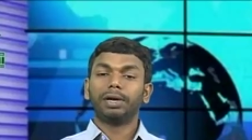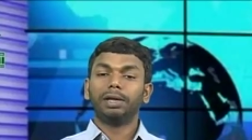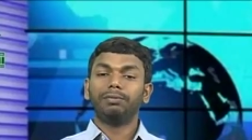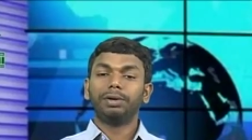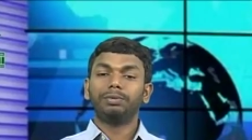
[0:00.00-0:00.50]

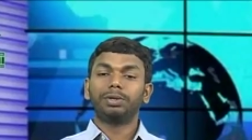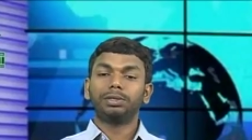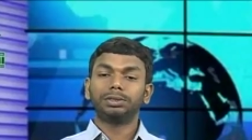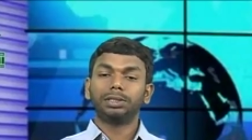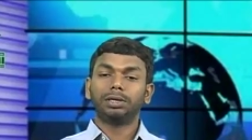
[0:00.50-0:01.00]
every
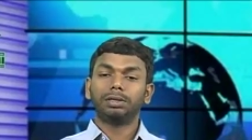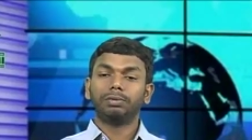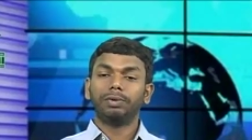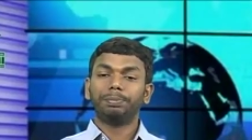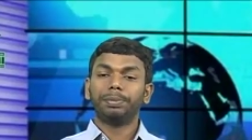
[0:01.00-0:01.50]
word seen on the
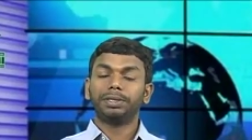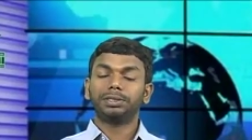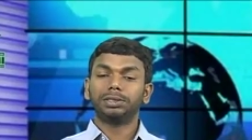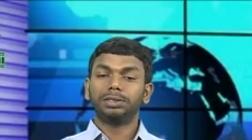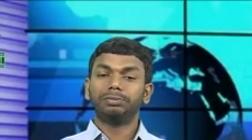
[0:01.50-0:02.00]
web page,
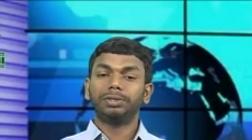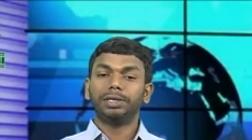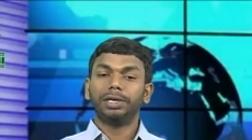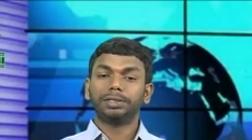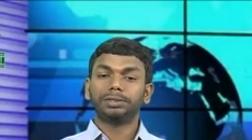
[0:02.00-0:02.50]
we
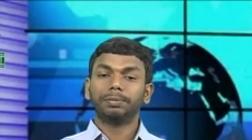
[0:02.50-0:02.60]
index.